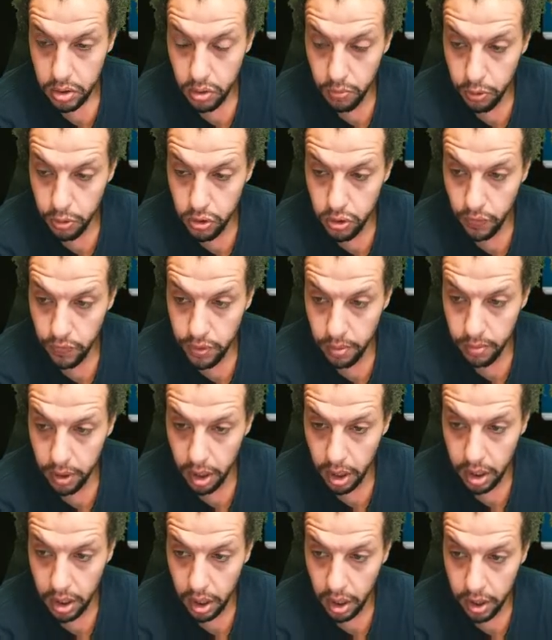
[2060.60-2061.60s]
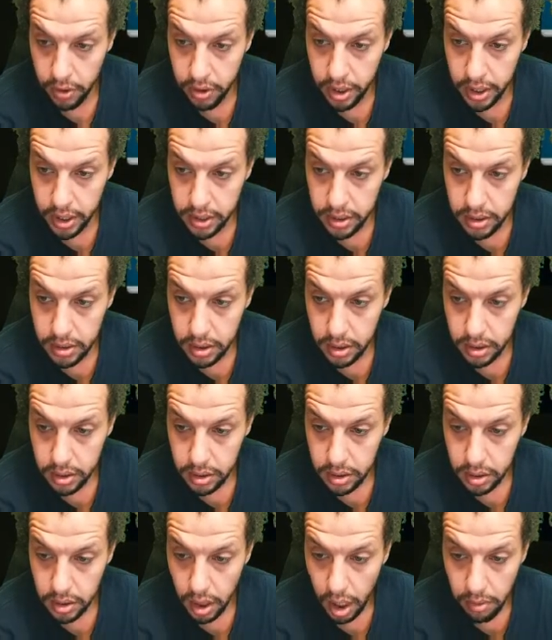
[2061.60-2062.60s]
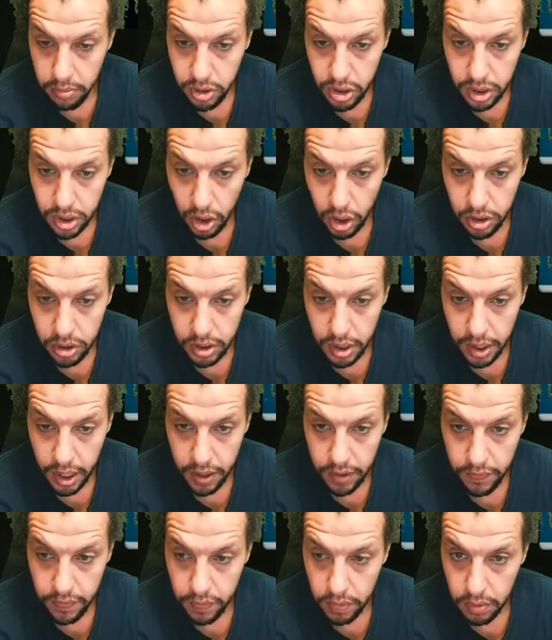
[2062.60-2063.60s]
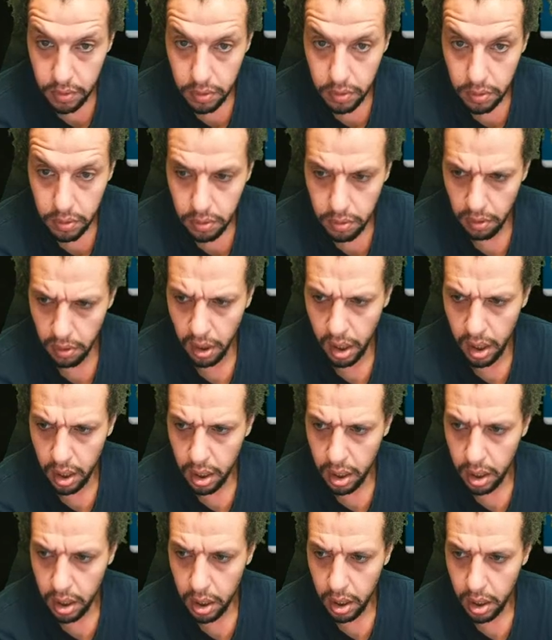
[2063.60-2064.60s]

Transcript: So both of them like here it is. How much loss they have? Huh?